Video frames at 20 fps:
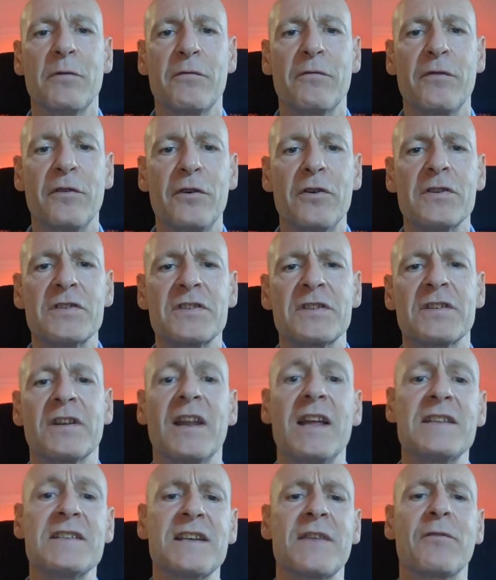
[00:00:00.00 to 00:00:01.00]
First,
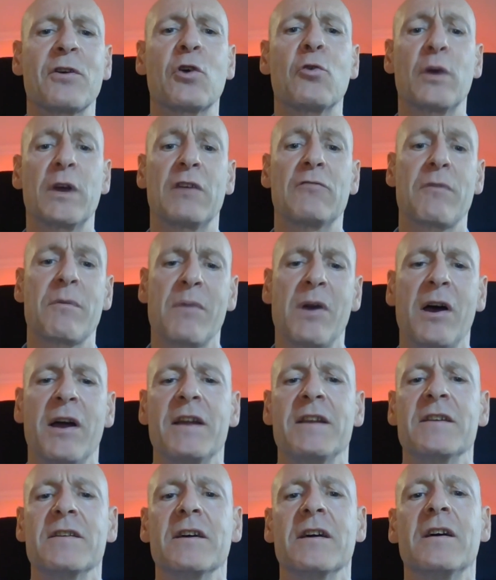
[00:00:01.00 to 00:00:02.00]
let's have a quick
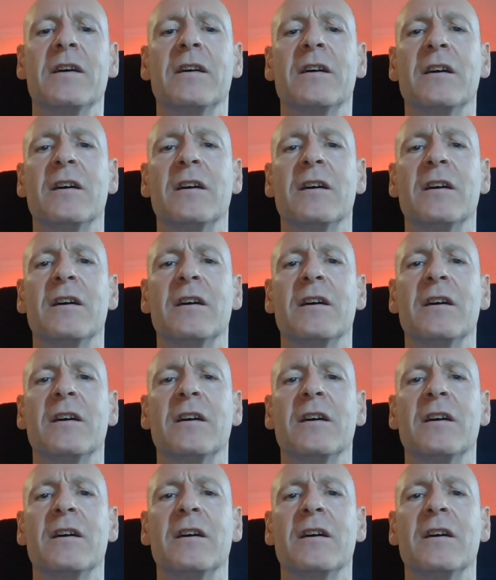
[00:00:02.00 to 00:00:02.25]
reminder